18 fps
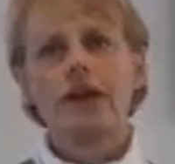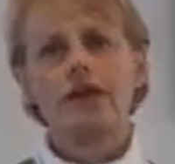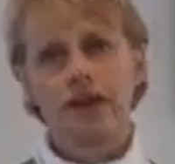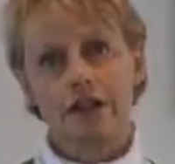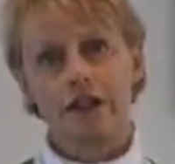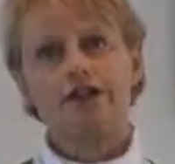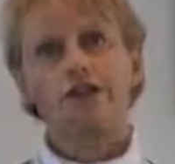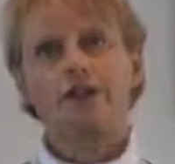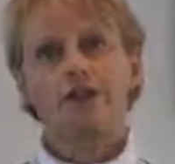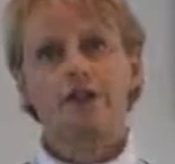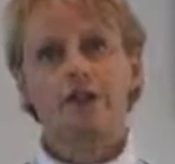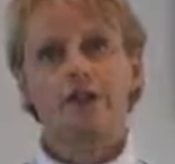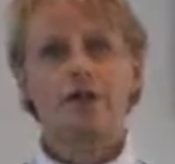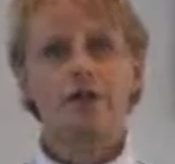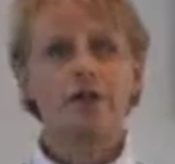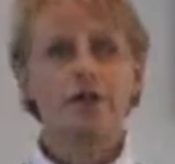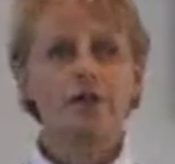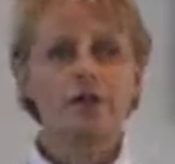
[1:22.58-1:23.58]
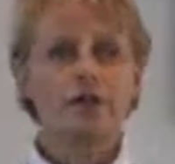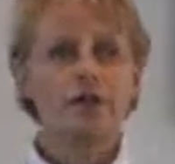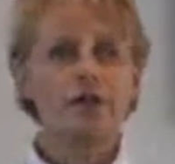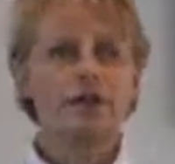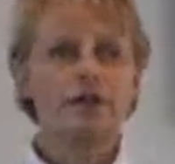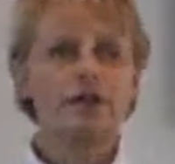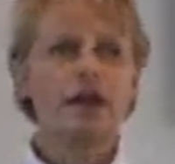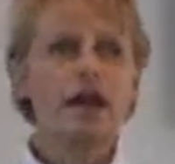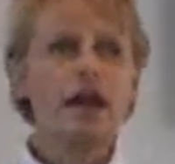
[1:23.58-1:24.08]
venturing into it.
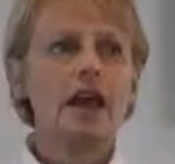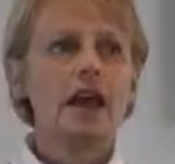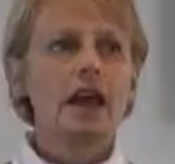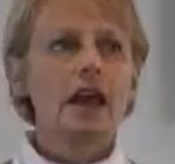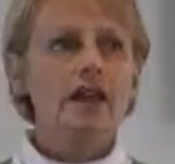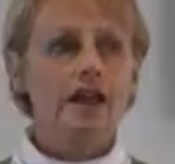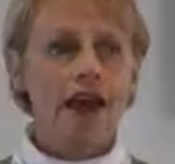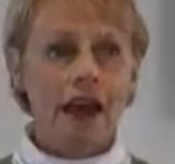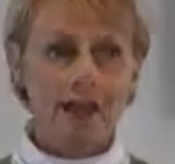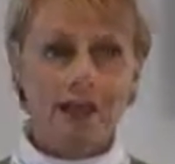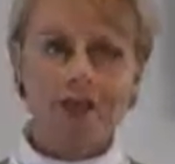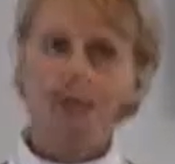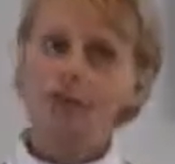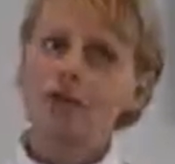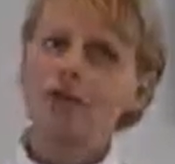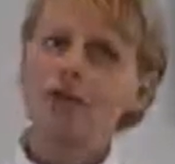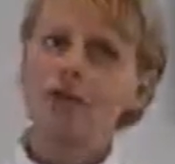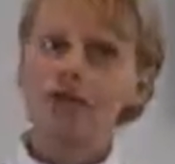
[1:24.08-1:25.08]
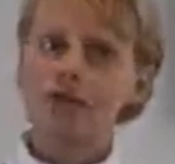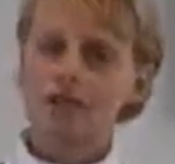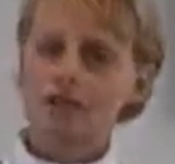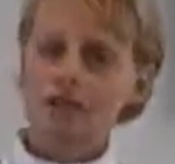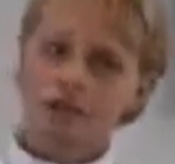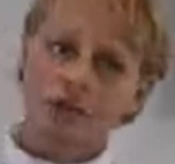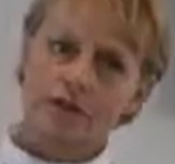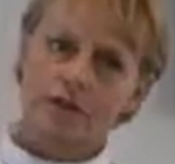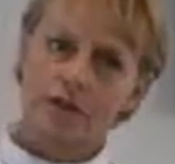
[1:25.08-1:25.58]
And that was 14
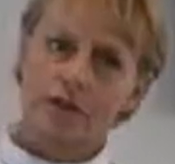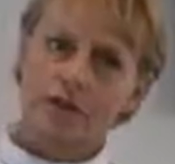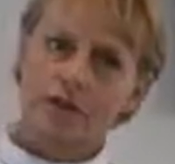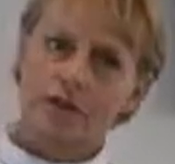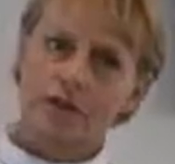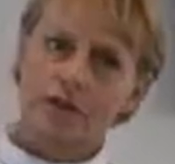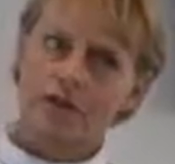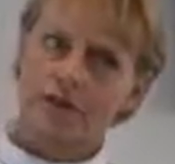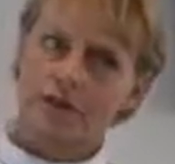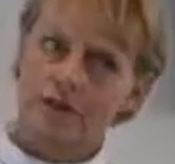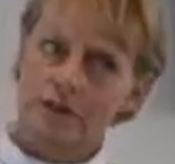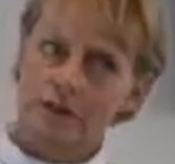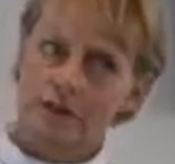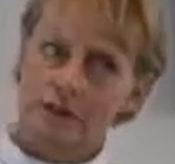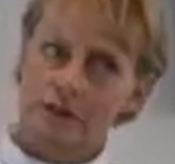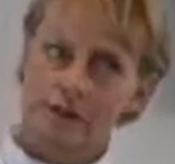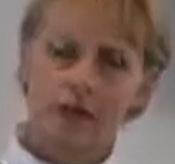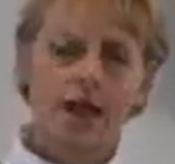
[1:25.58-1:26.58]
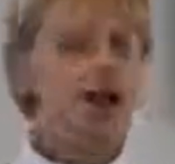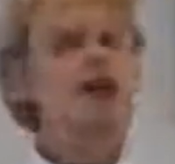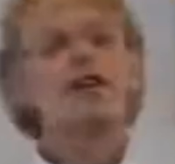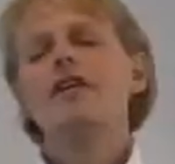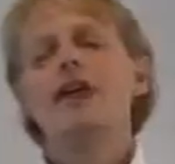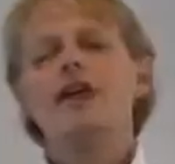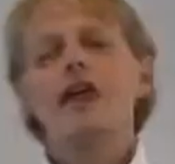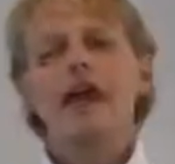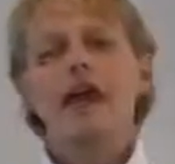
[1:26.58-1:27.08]
years ago, or 15 now.
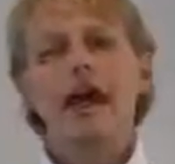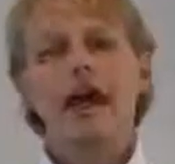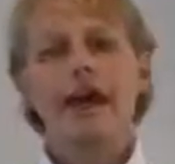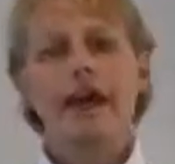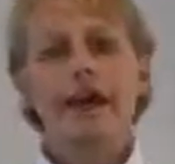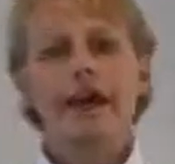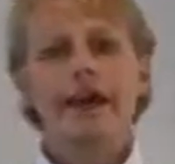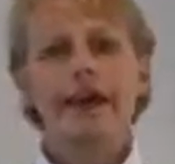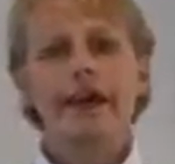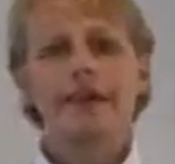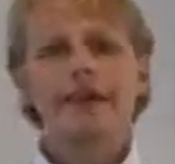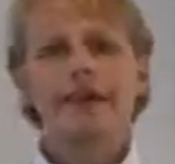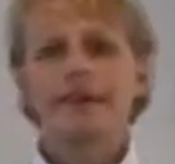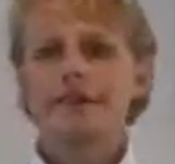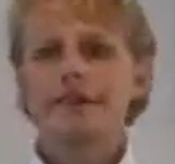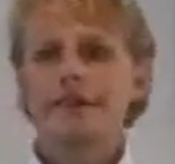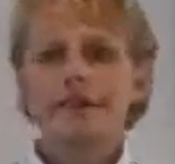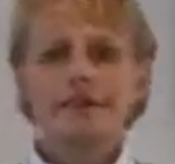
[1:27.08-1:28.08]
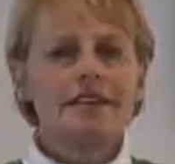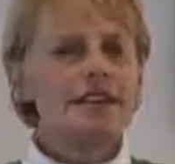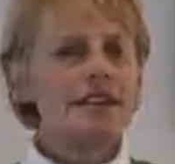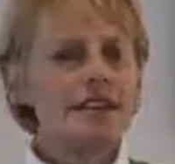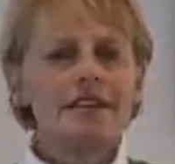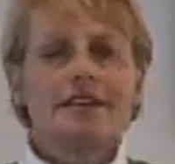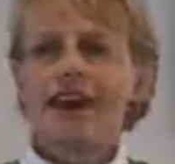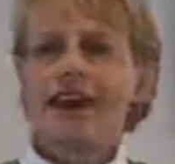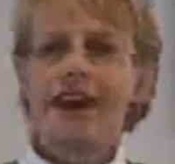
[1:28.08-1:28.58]
And
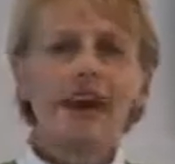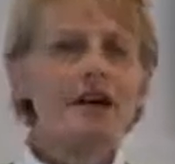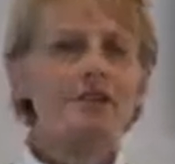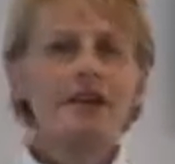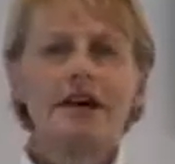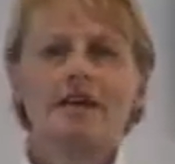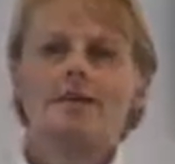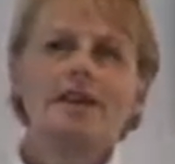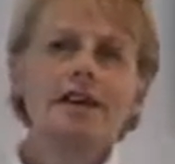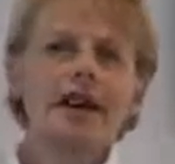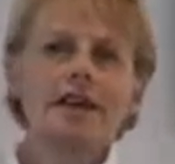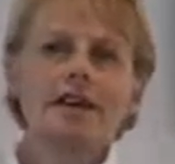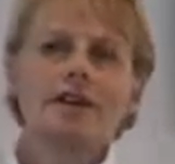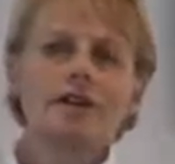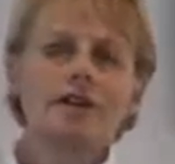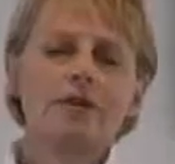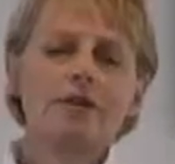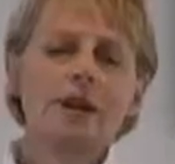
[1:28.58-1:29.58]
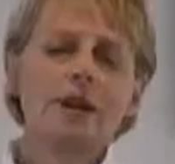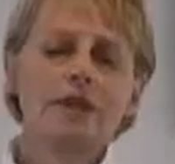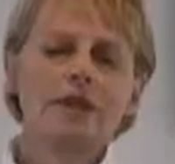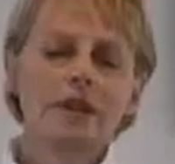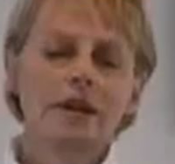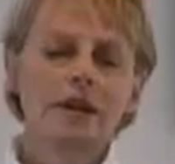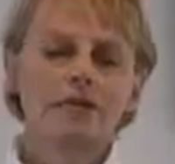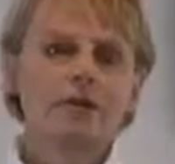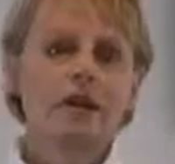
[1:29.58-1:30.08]
here I am. I've kind of remade
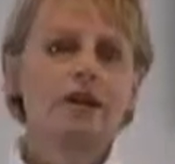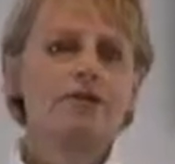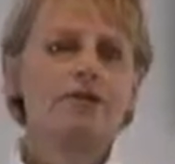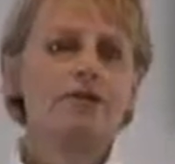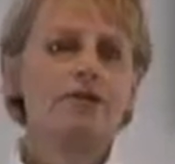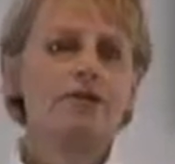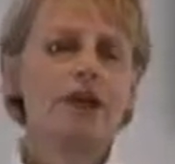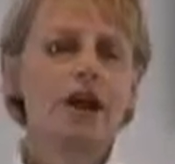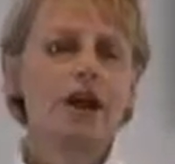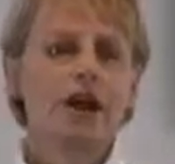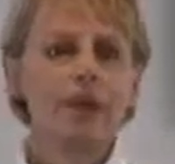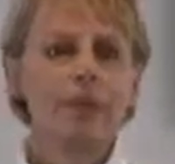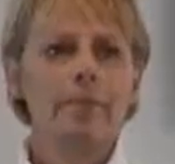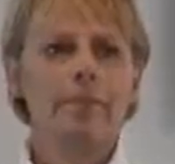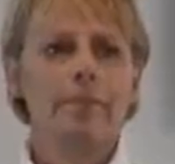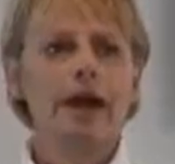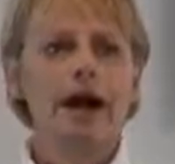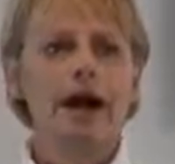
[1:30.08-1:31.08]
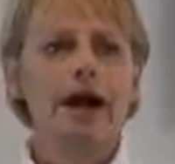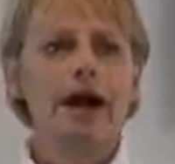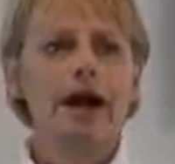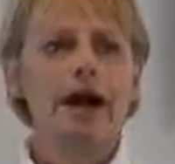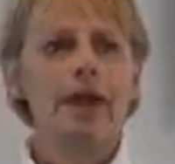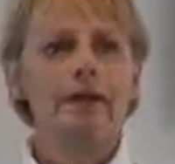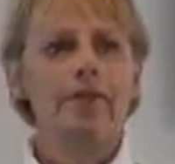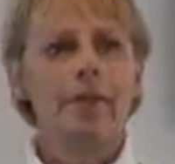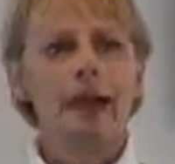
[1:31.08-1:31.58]
myself from
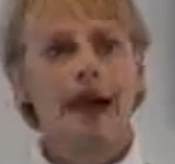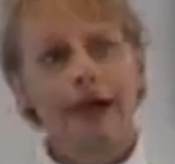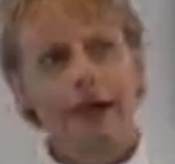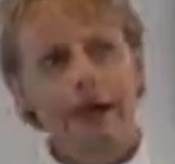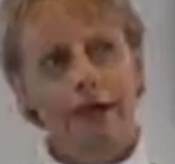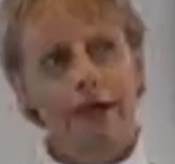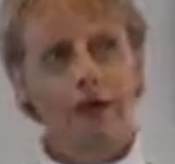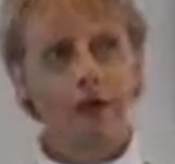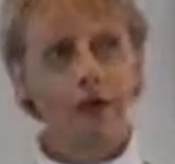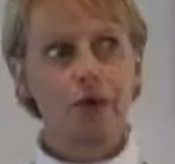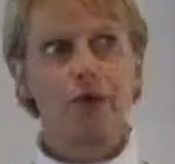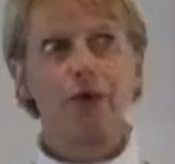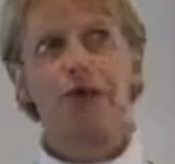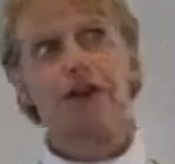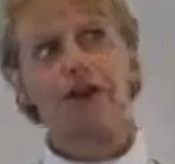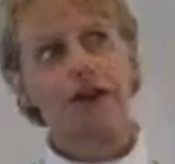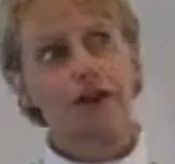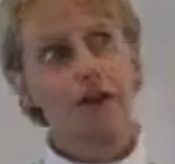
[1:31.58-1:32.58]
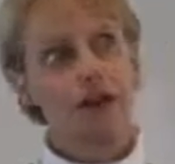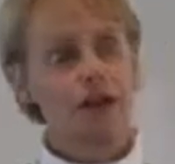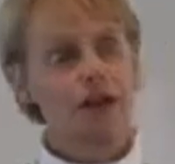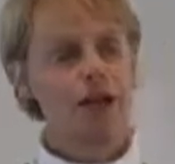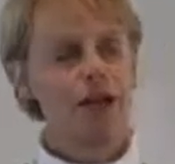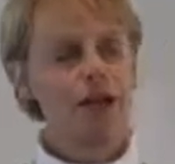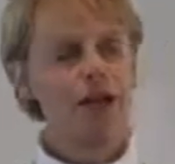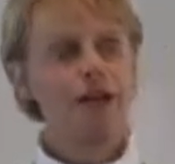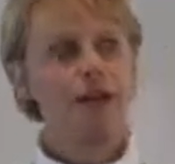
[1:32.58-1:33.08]
a
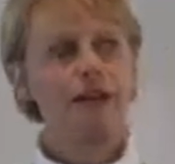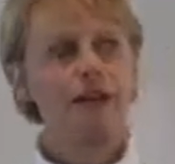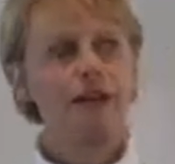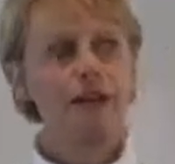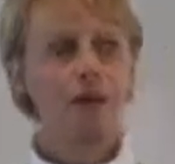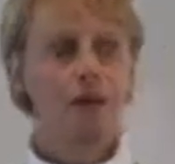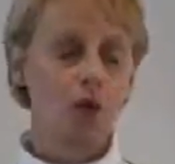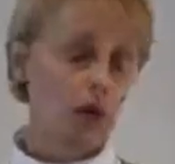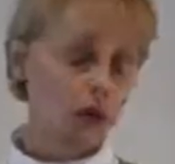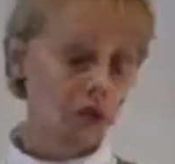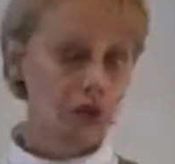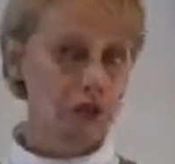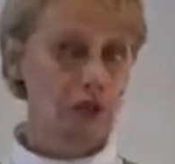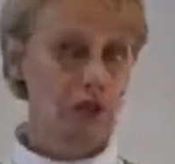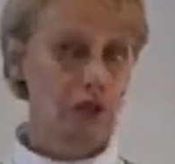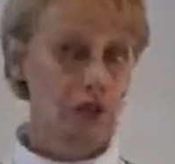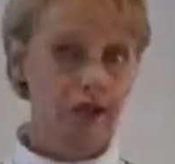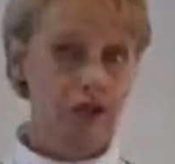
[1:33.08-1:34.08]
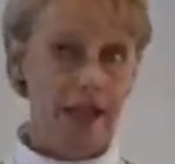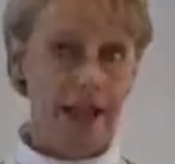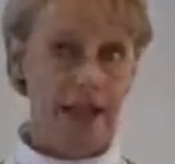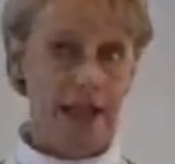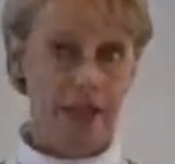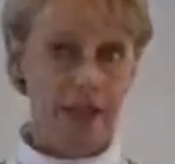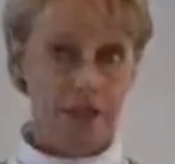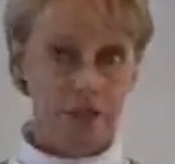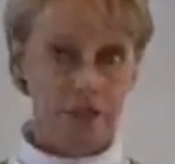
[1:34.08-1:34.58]
career in mortgages
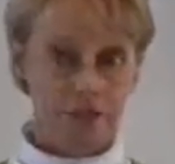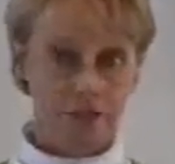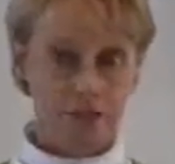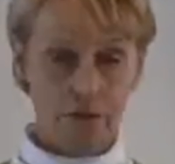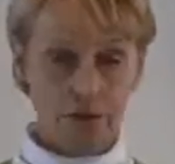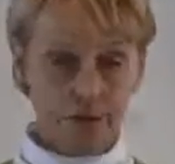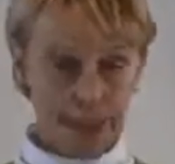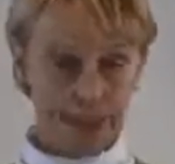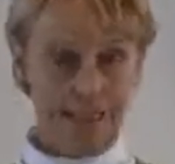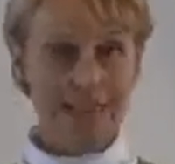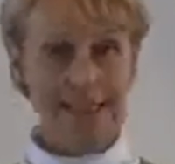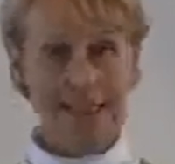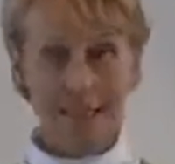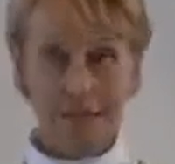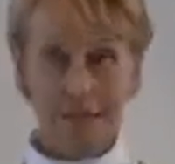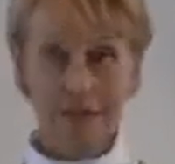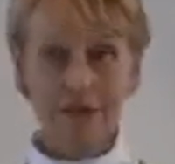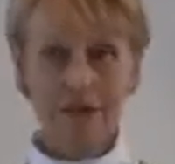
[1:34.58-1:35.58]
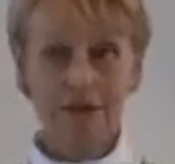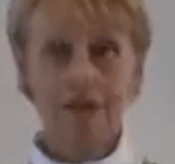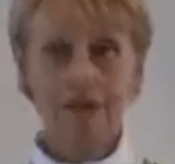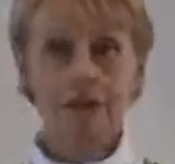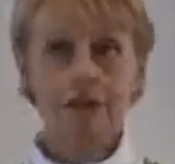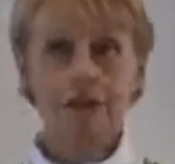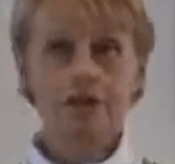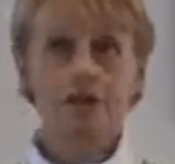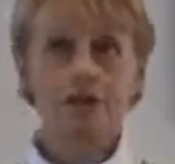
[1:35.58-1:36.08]
and real estate
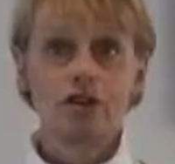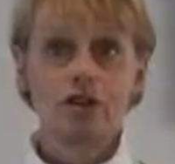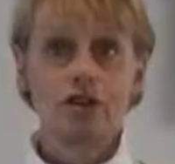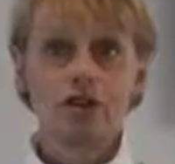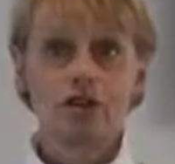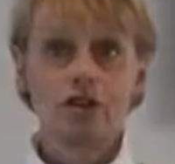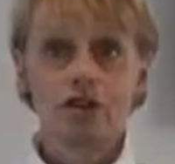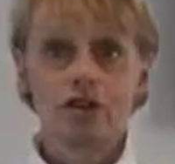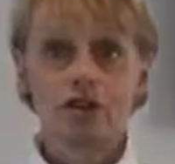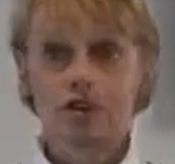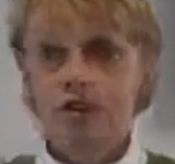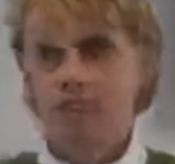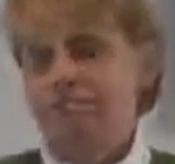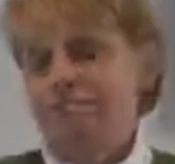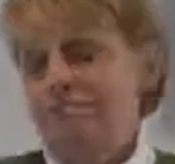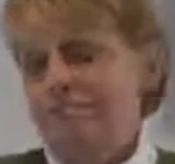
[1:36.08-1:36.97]
to